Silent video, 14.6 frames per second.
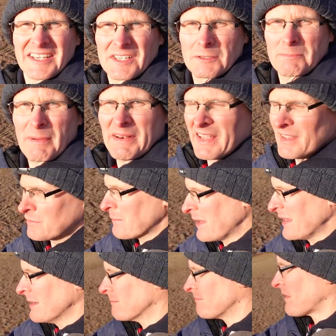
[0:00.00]
just beneath
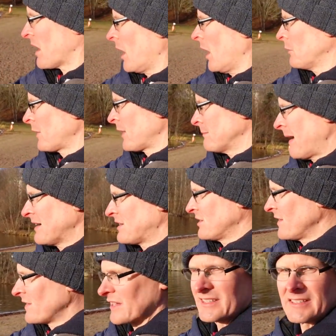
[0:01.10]
me. I would imagine
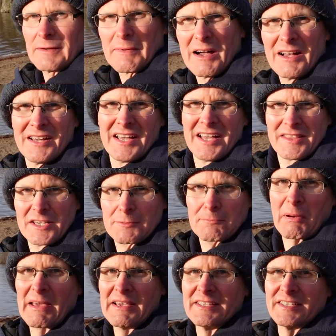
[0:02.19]
in the summer this
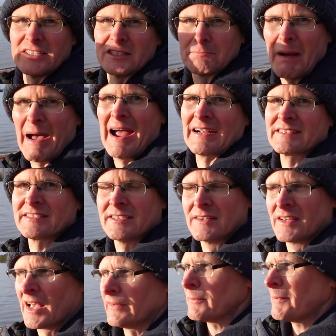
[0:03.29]
place is packed.
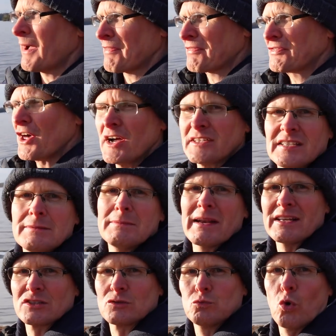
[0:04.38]
I'm about 30
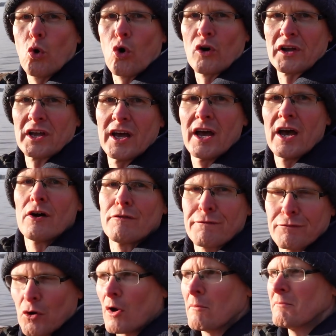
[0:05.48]
minutes walk
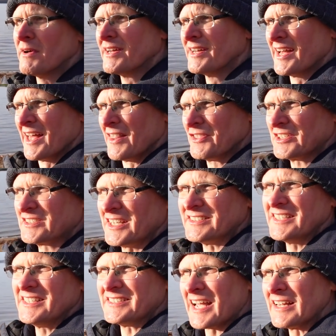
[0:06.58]
from the
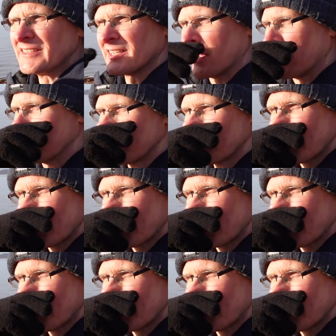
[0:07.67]
city center,